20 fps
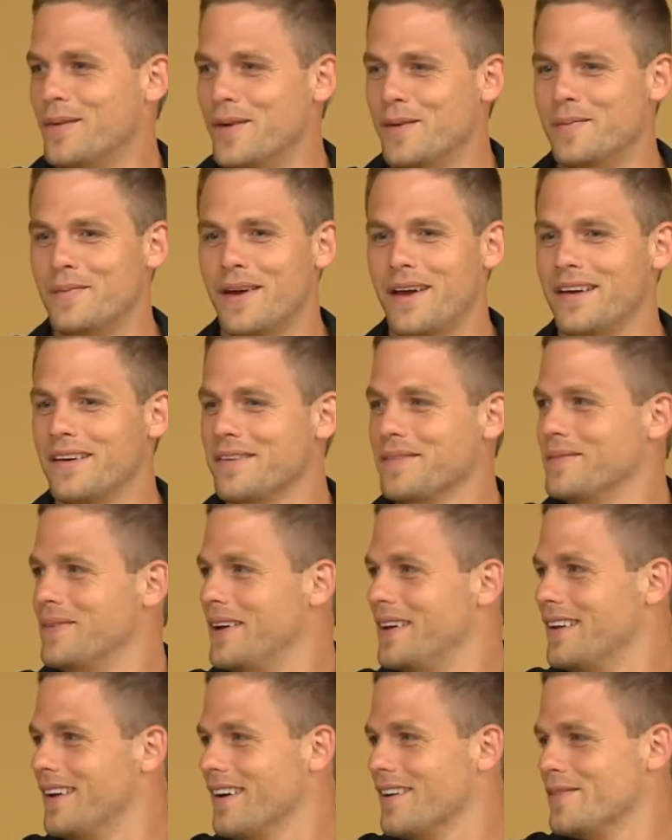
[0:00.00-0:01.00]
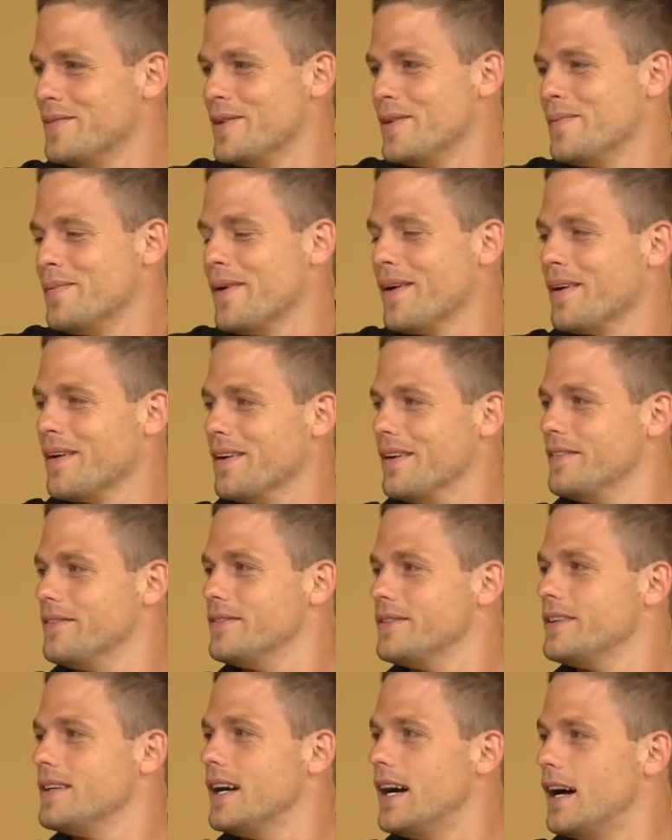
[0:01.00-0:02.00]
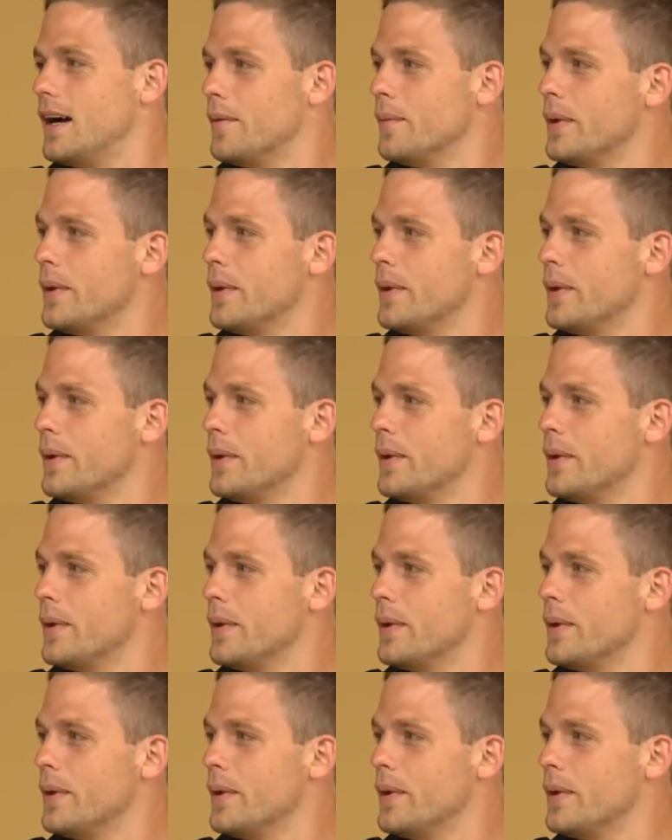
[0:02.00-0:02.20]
we may or may not have been a part of. Uh,